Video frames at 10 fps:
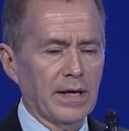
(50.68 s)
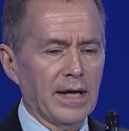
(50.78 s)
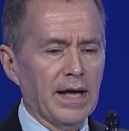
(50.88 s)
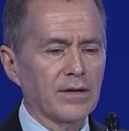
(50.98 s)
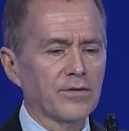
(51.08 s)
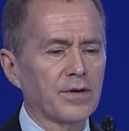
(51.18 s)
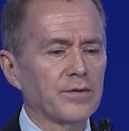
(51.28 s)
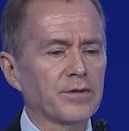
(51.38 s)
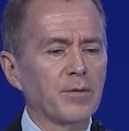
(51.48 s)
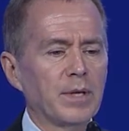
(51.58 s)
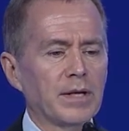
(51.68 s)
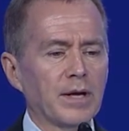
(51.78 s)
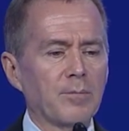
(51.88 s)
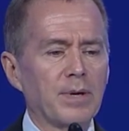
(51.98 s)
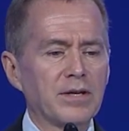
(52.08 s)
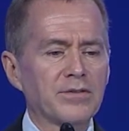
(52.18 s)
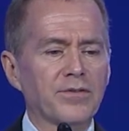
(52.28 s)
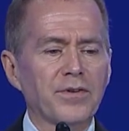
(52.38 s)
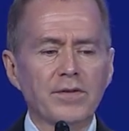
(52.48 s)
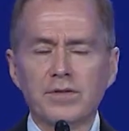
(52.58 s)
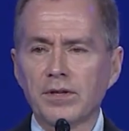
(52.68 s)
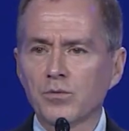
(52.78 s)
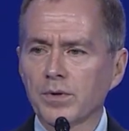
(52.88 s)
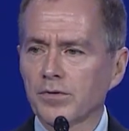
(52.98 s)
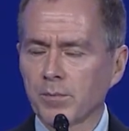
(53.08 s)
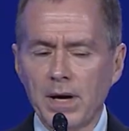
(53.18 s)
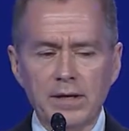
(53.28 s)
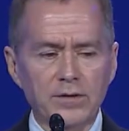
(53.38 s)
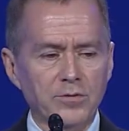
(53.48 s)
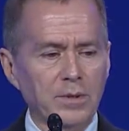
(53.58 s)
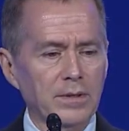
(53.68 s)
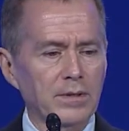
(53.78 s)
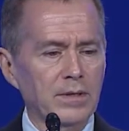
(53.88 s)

ASA's Committee on Patient Safety and Risk Management.